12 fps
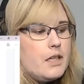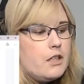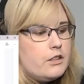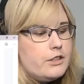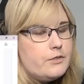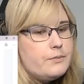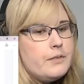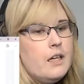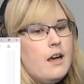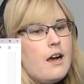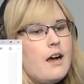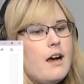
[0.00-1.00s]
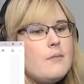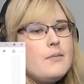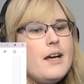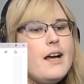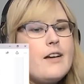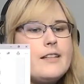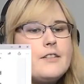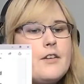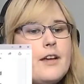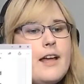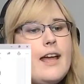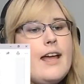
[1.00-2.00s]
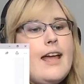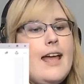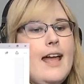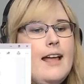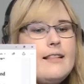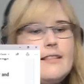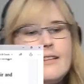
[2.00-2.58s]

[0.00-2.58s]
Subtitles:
too. Okay, so this